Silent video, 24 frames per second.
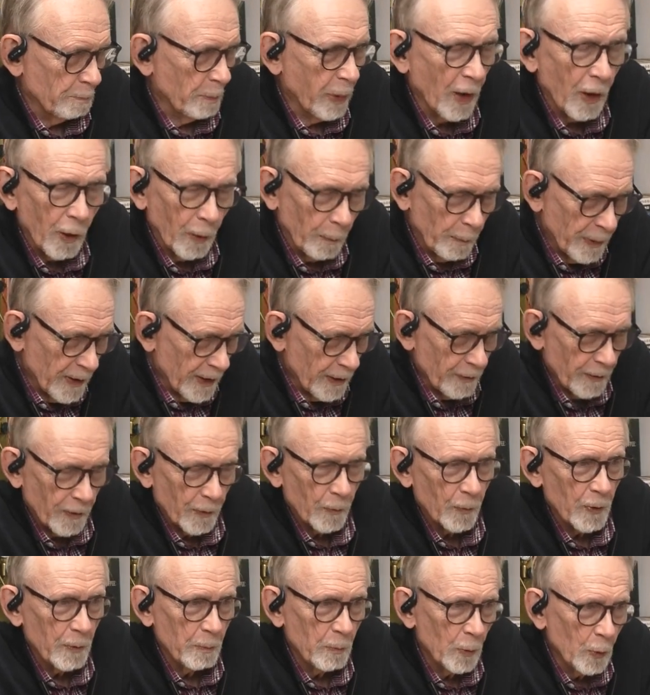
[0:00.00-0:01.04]
pulp it or
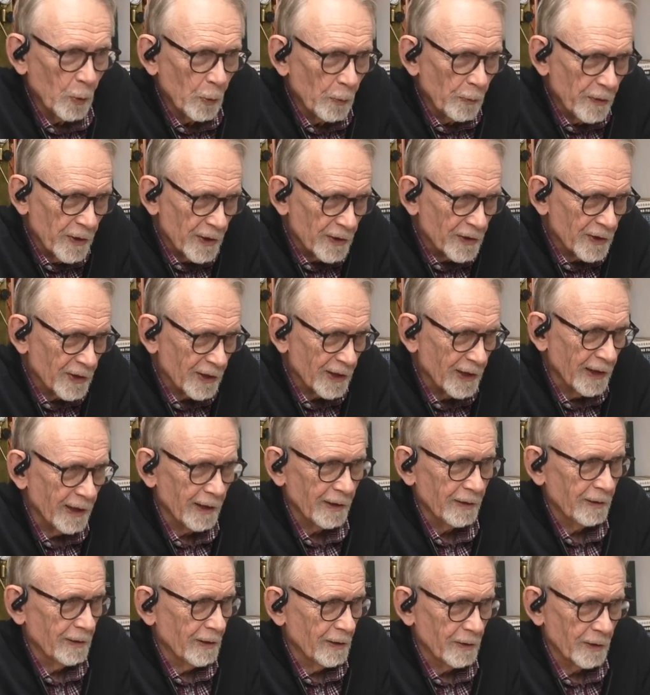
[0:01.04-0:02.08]
remove the
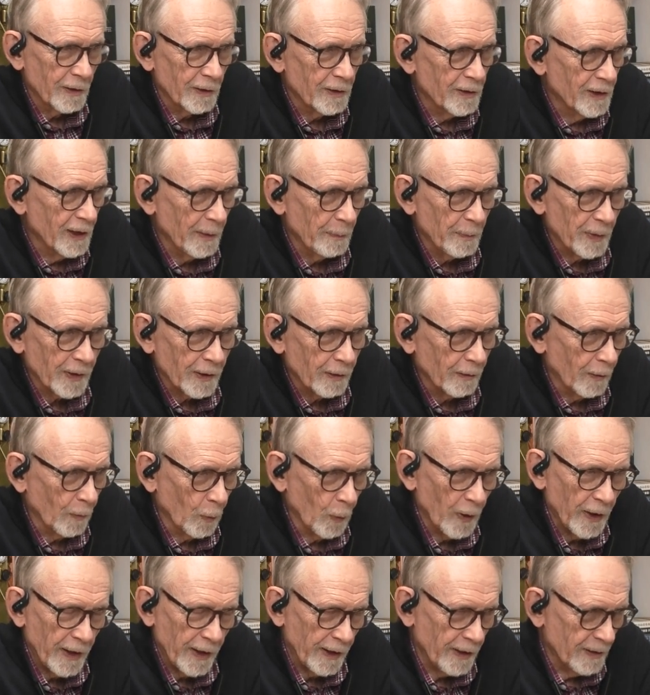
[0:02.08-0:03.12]
skin in the typical
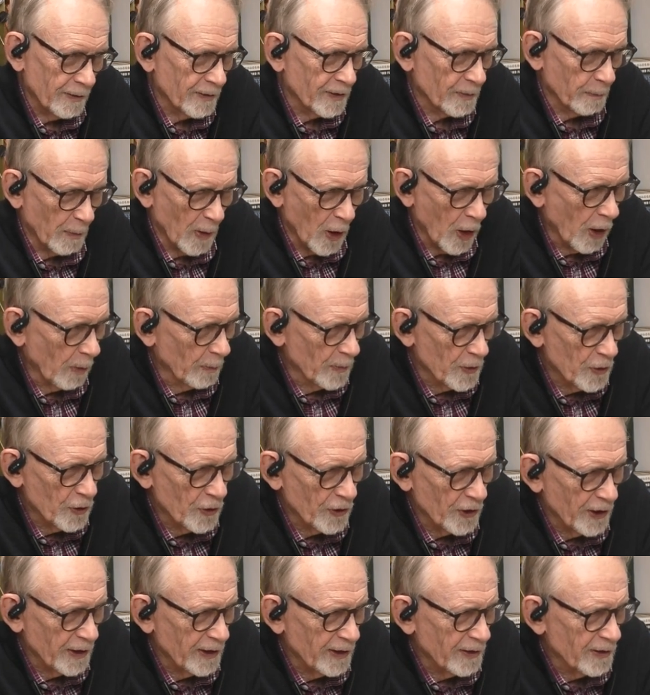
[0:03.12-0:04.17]
way, small
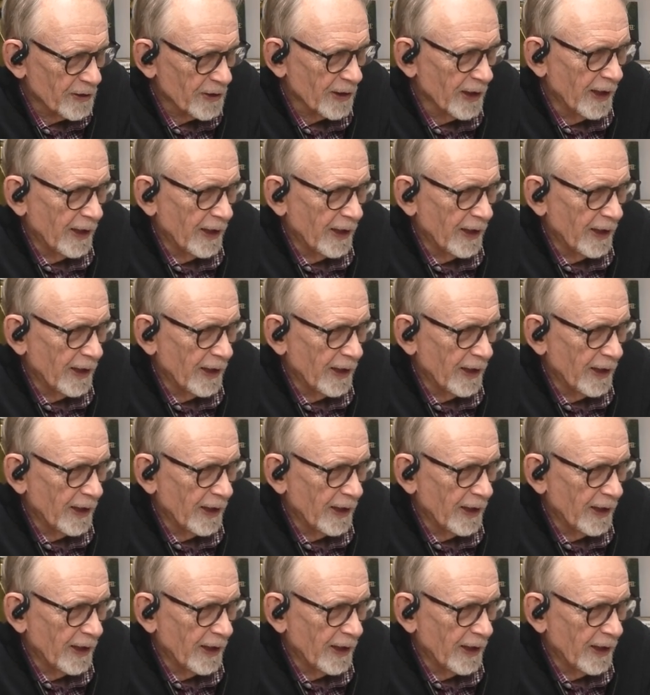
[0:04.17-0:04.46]
machines,